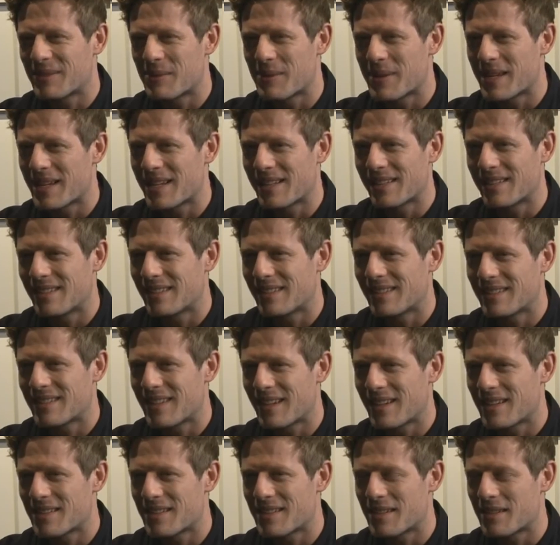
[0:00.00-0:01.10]
a weird,
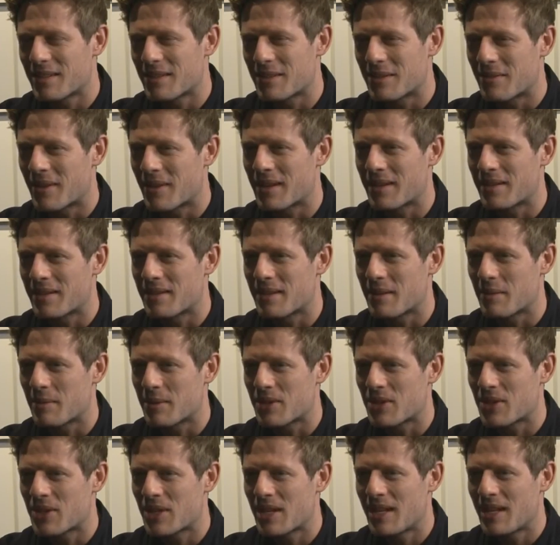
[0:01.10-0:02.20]
slightly sinister vanity
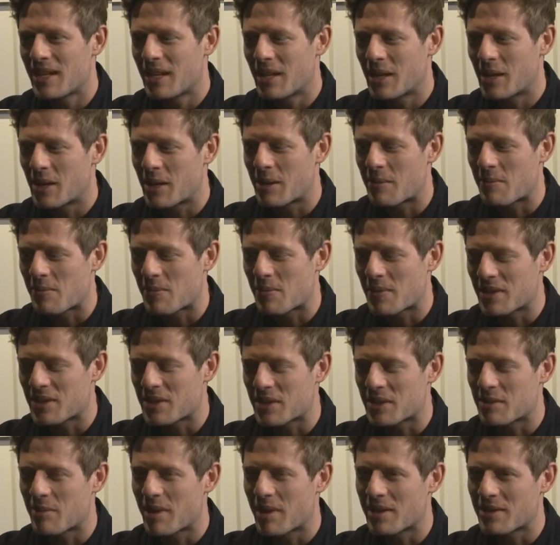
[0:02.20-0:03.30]
which
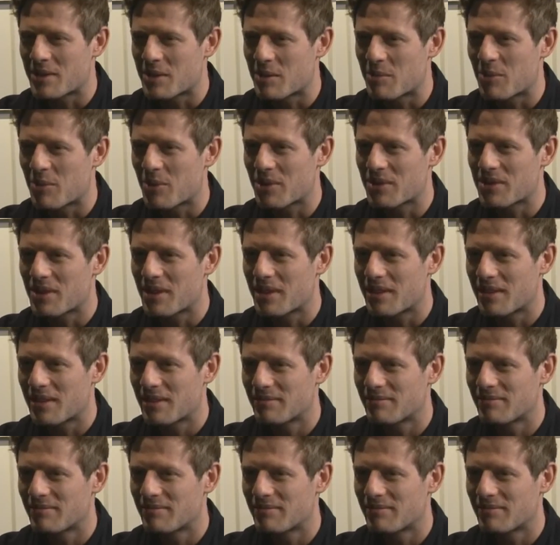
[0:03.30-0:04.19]
explains the peroxide.